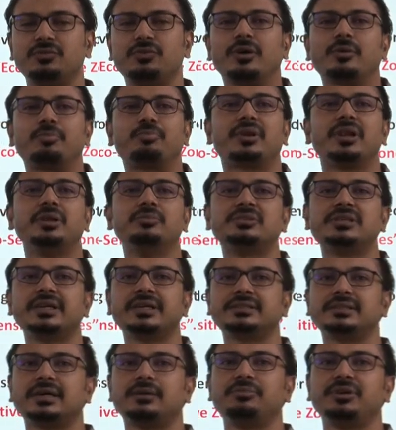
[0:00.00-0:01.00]
for prelims
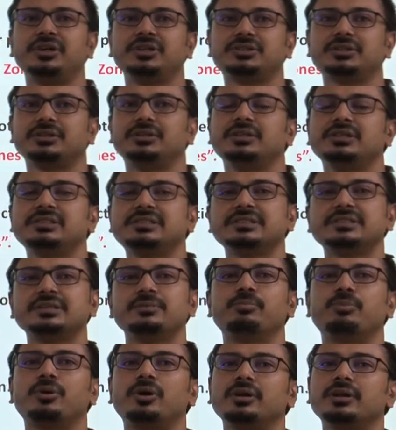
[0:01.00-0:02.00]
examination, this is
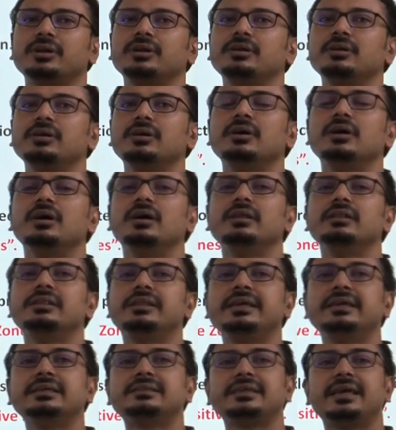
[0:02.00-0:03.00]
important.
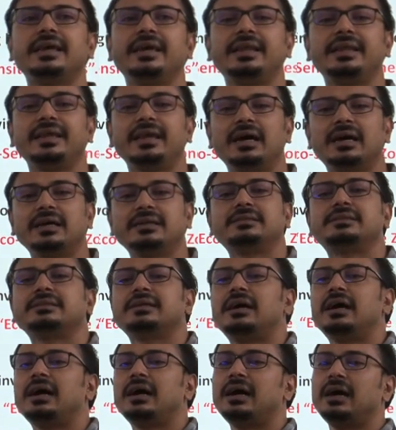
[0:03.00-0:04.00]
These areas
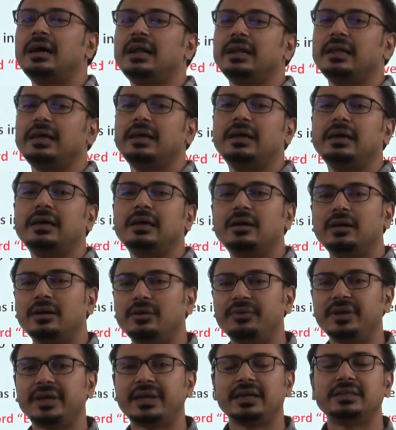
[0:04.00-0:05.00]
are,
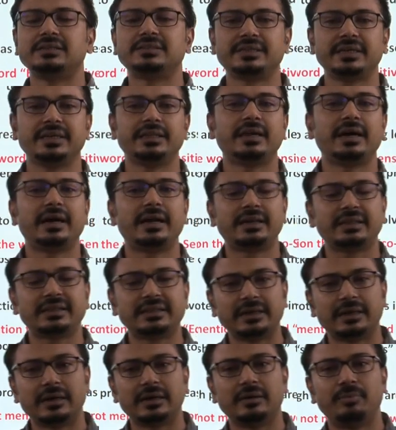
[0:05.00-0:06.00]
we can say
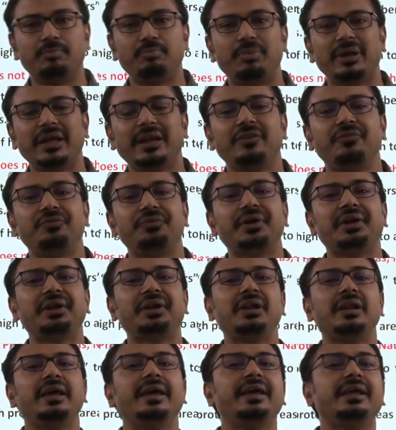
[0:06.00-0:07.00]
that, the
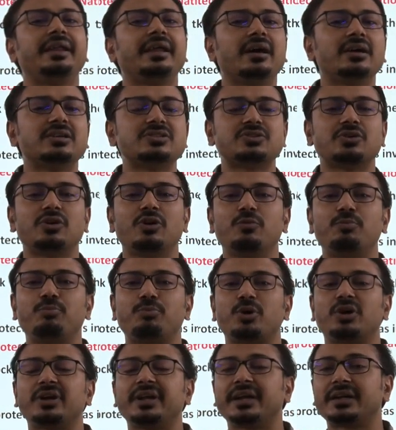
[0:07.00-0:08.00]
peripheral areas of
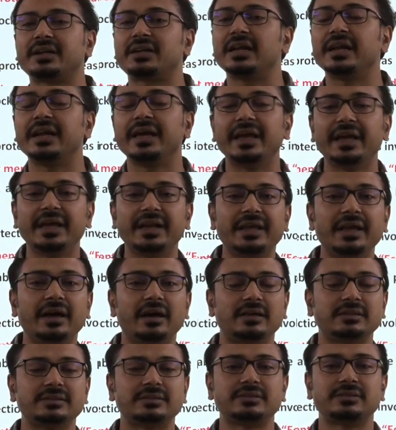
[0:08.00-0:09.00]
protected
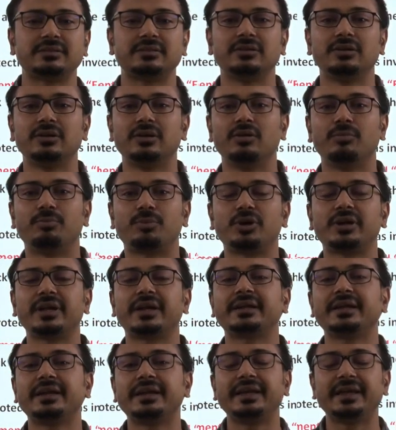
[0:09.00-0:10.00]
areas,
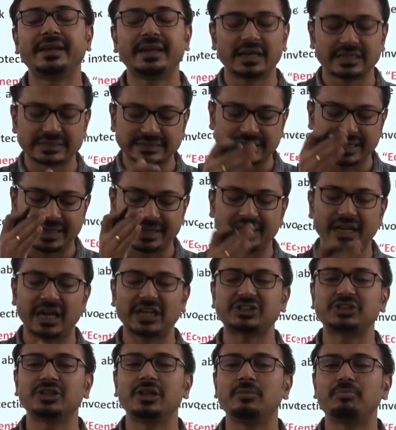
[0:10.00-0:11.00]
protected areas like
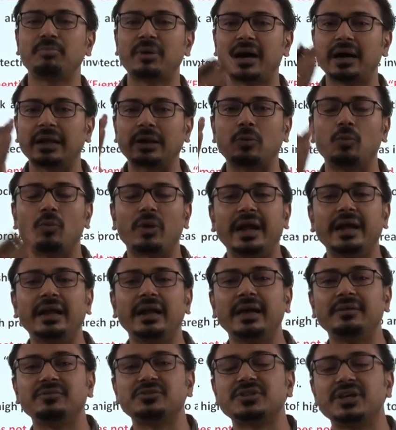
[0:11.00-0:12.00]
national park,
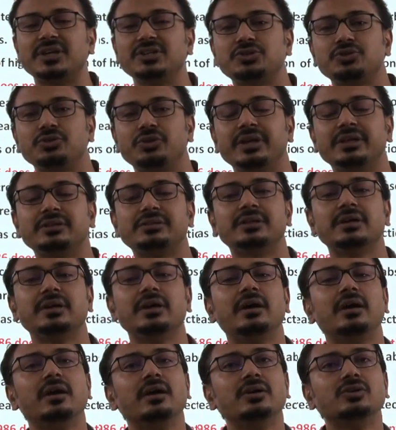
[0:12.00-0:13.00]
wildlife sanctuaries.
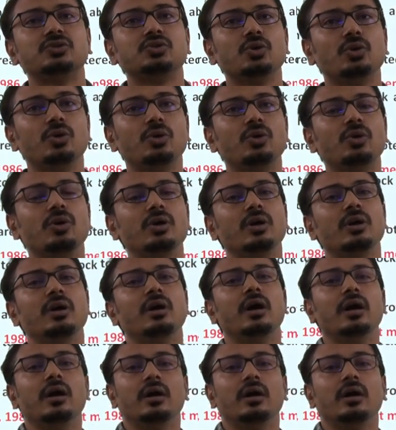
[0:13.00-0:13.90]
So